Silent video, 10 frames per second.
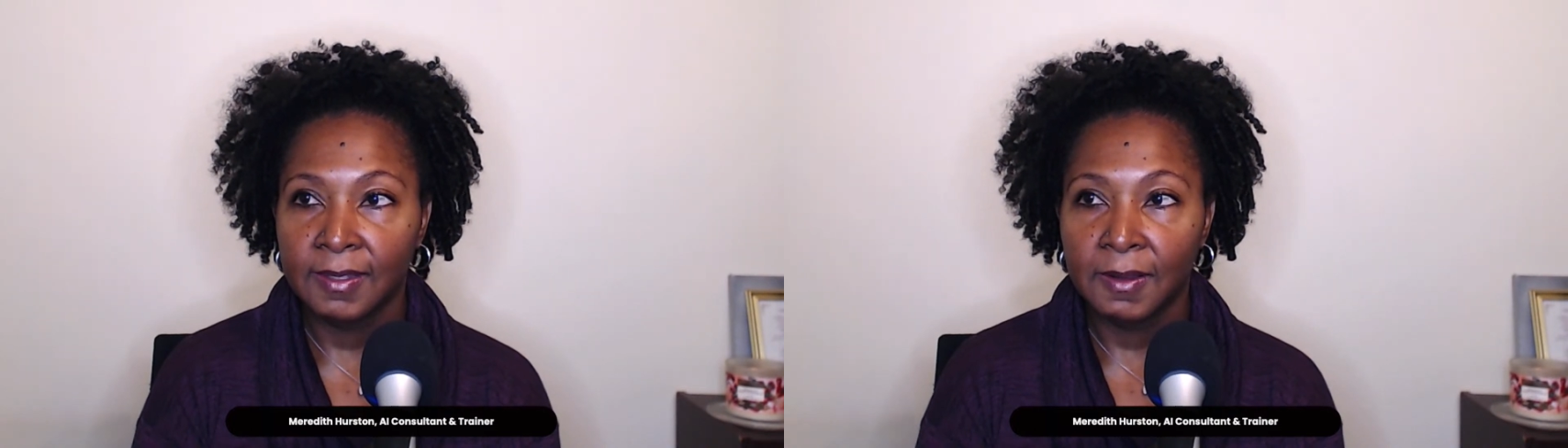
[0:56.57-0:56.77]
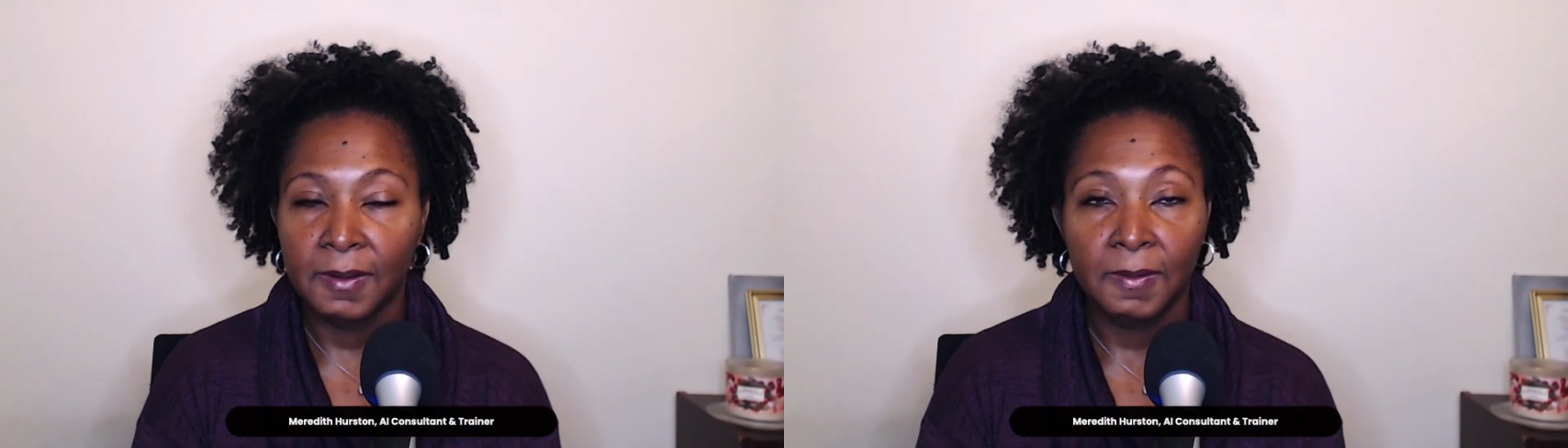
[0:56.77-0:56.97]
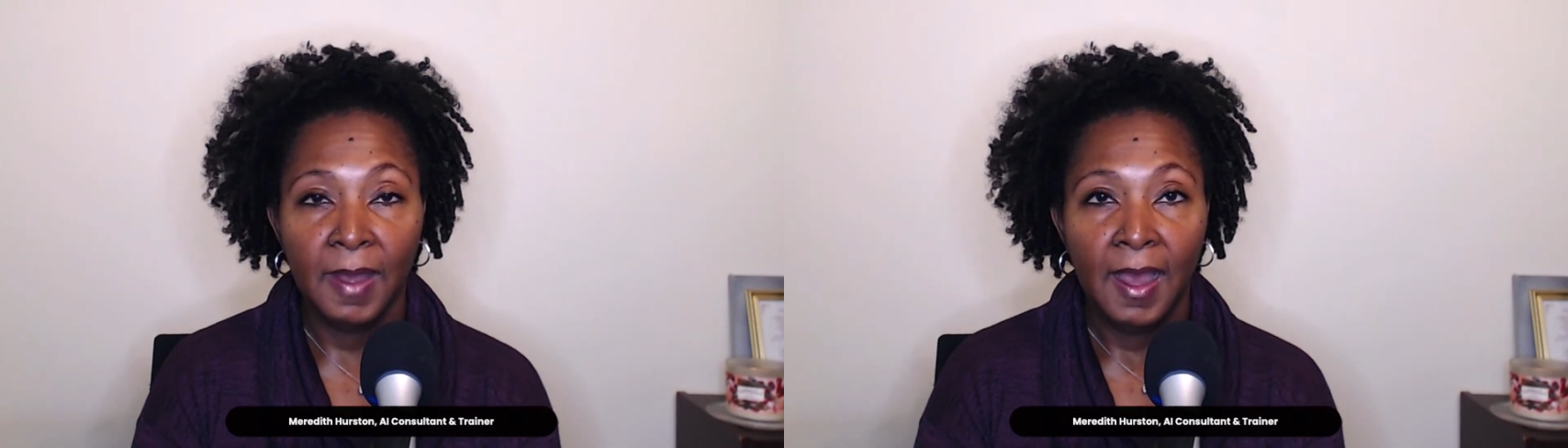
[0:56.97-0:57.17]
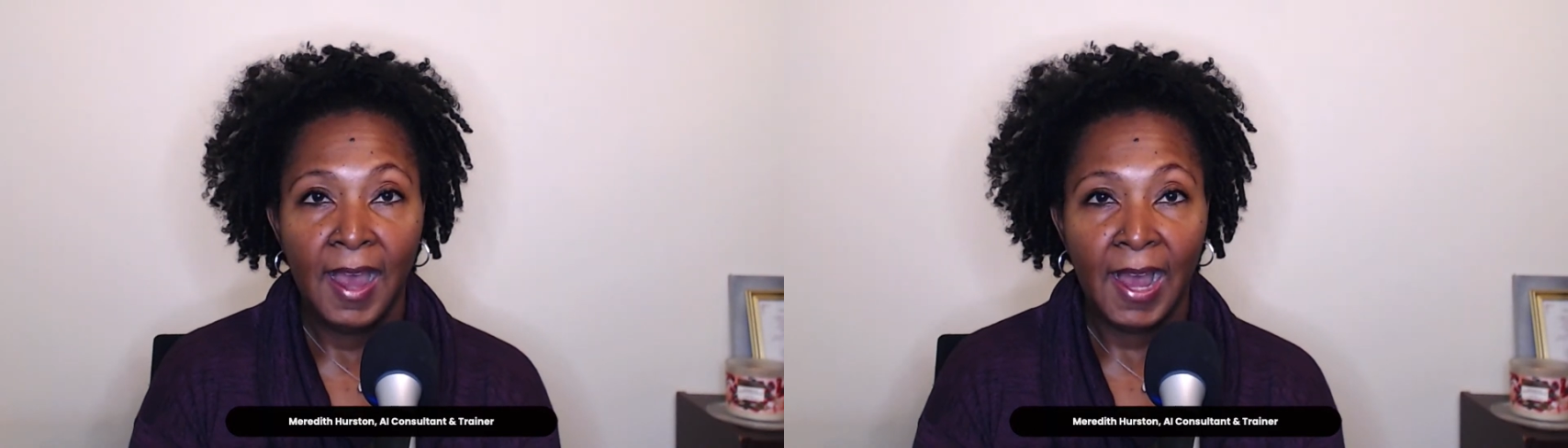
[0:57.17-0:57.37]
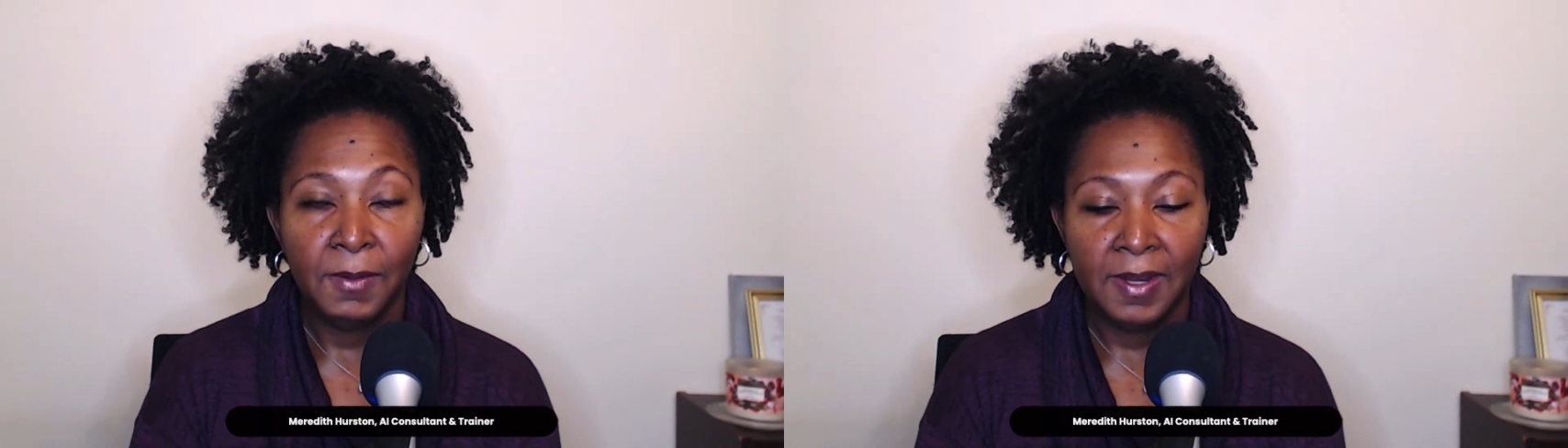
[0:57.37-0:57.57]
So,
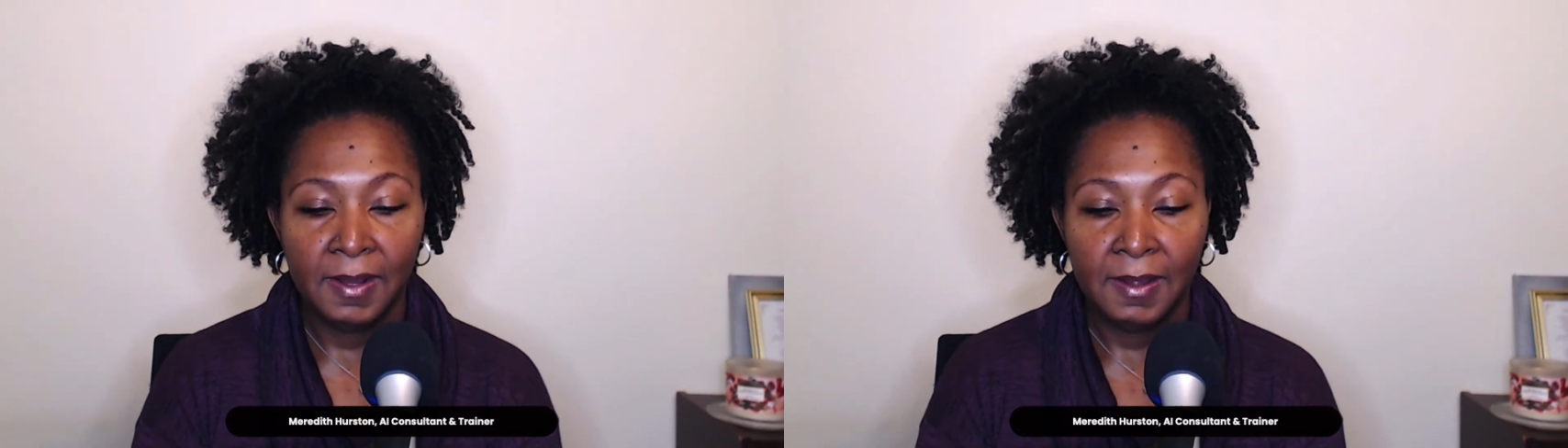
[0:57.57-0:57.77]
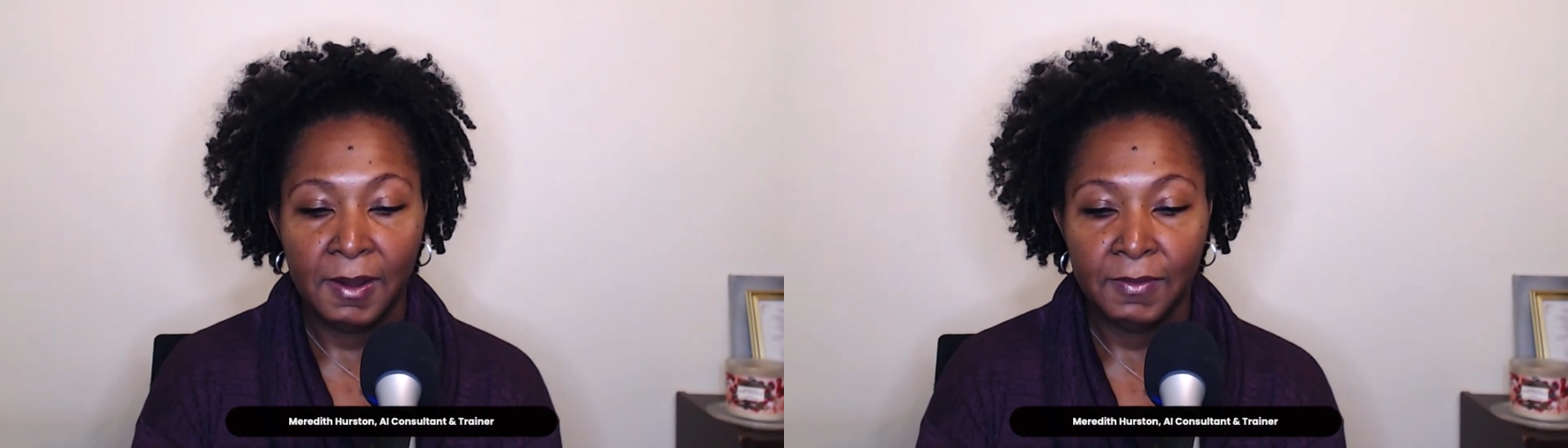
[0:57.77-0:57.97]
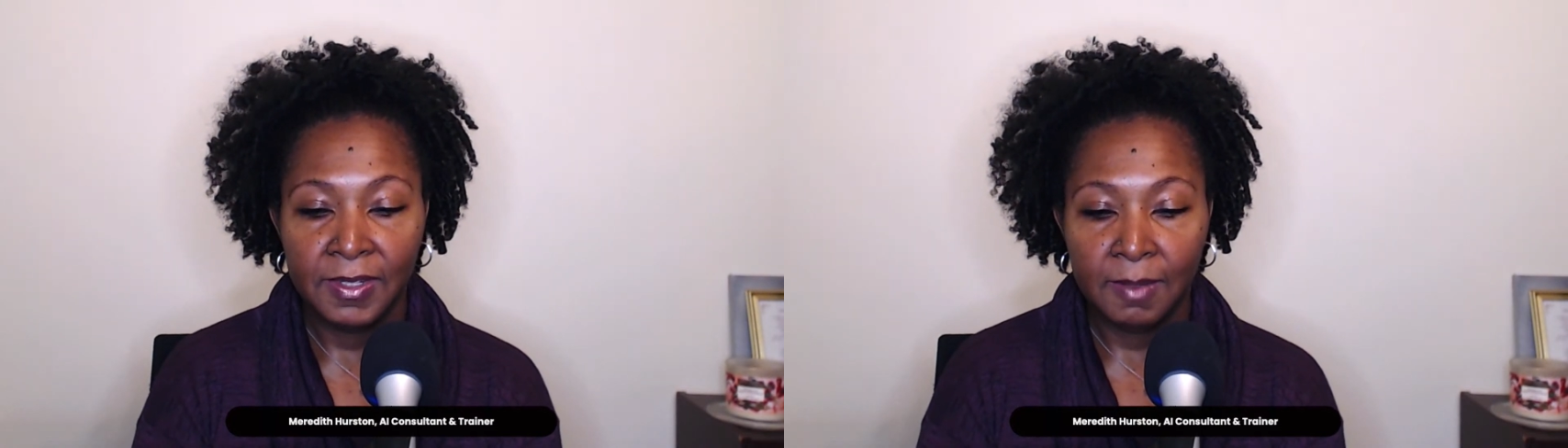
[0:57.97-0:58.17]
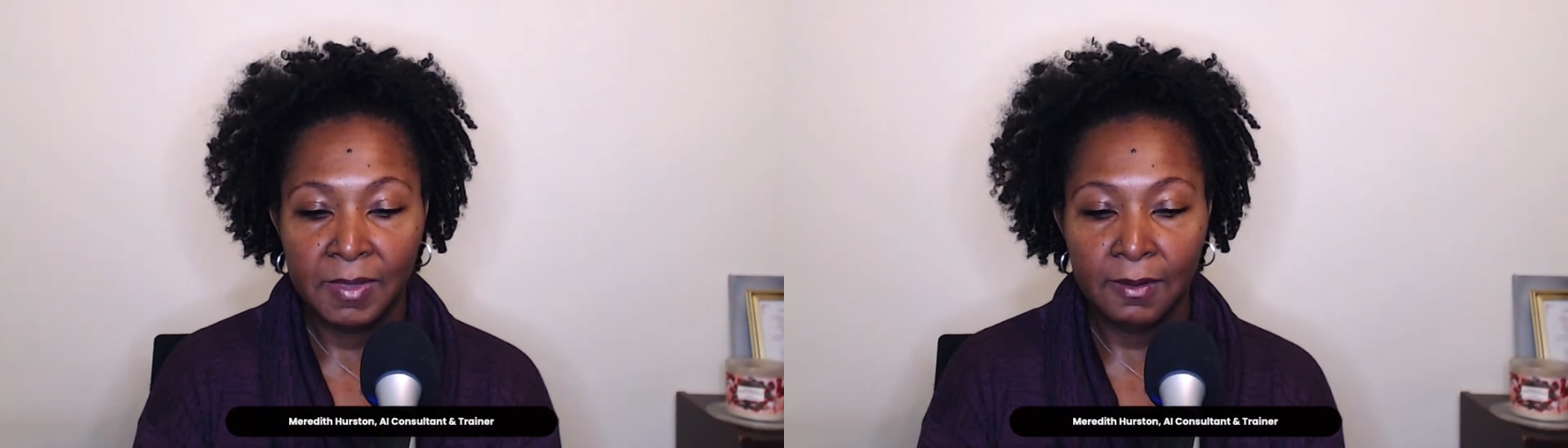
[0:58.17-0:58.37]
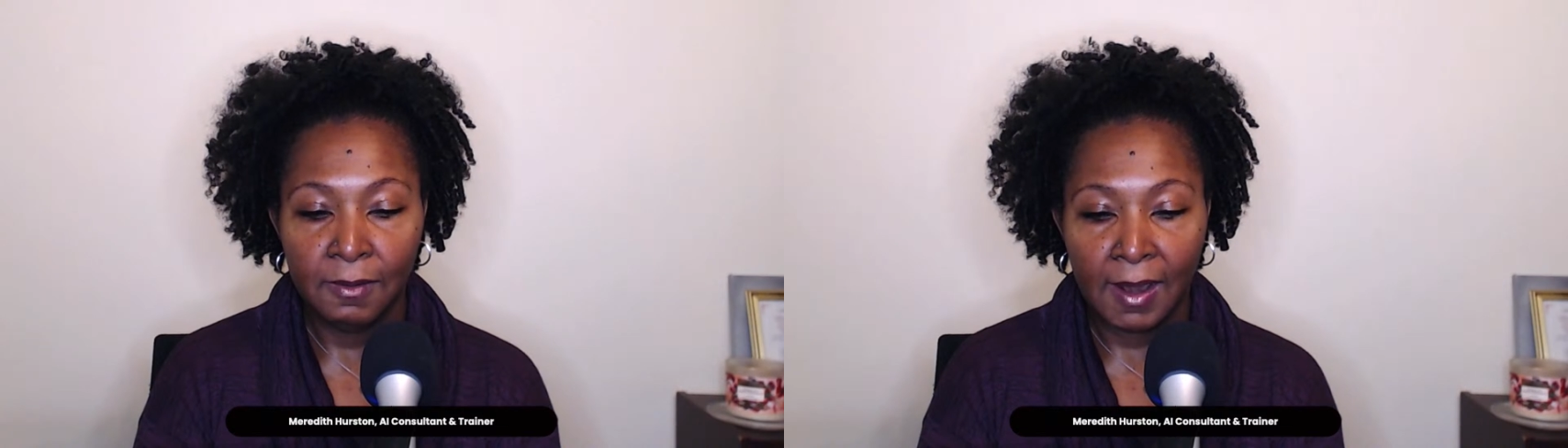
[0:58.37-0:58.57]
I want to go over some of
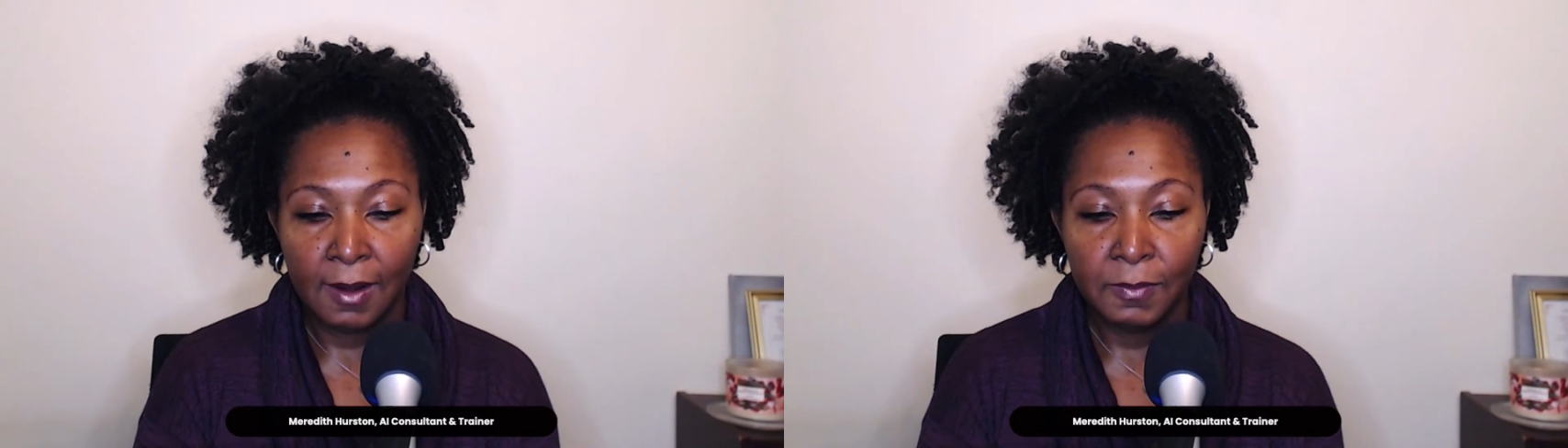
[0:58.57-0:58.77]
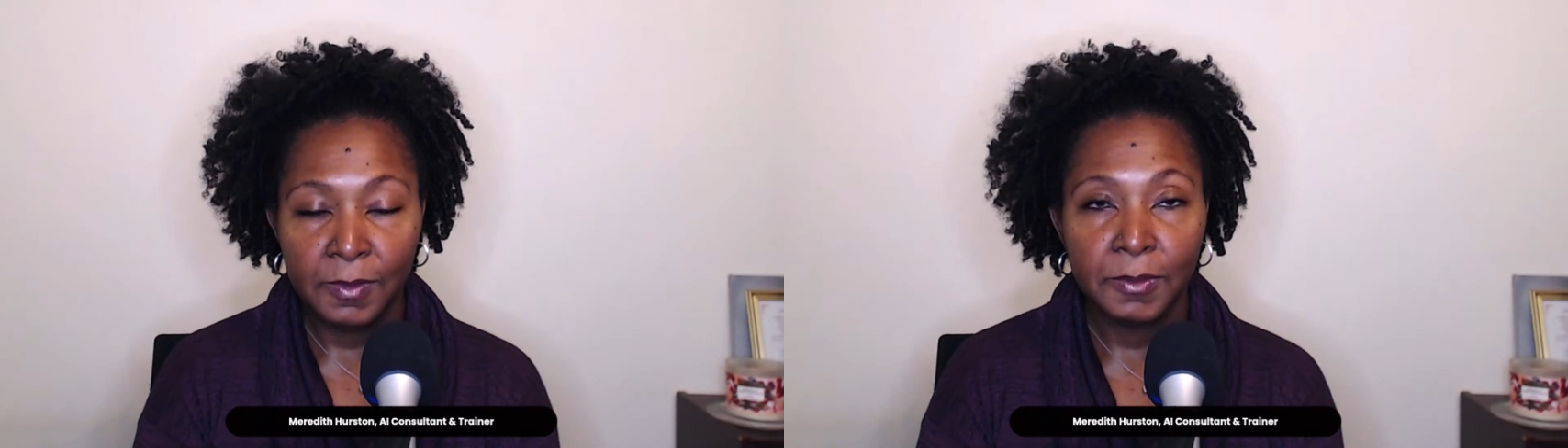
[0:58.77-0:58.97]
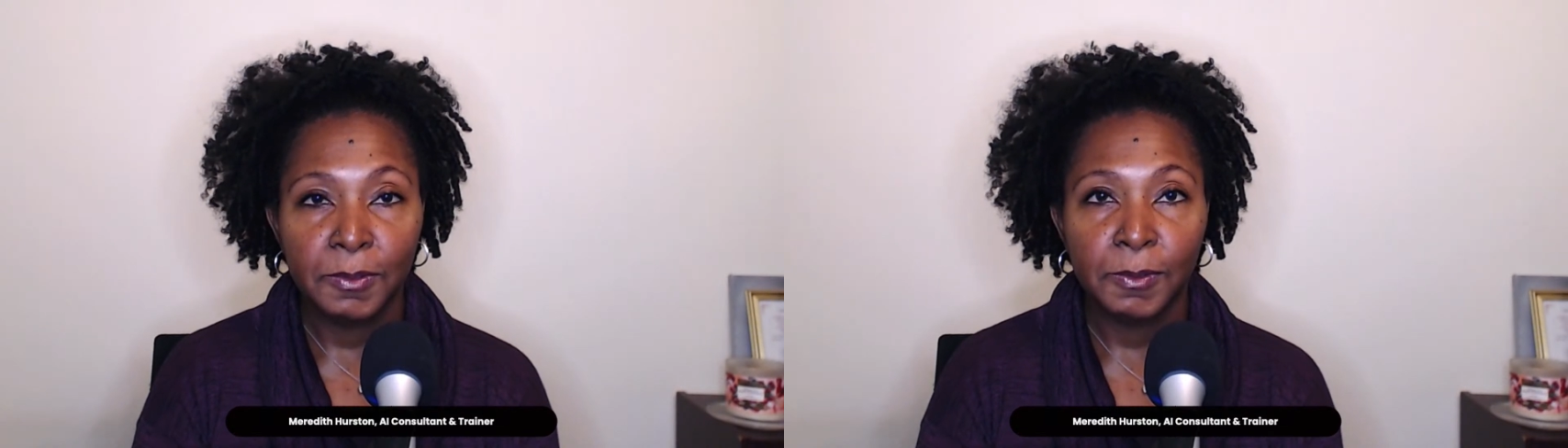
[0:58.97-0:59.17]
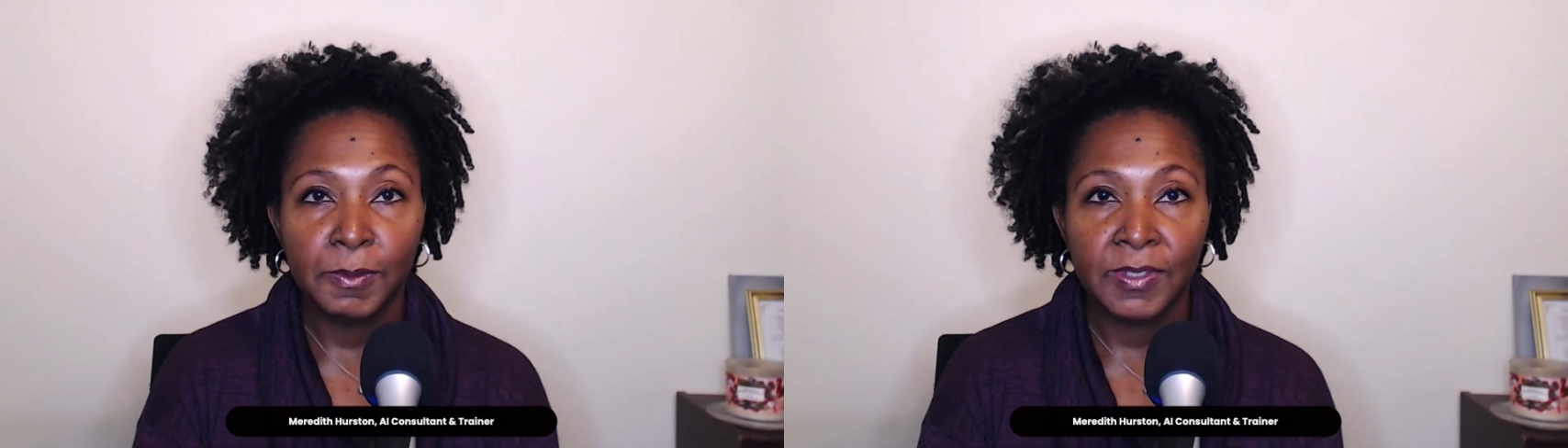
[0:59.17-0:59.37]
the ground rules,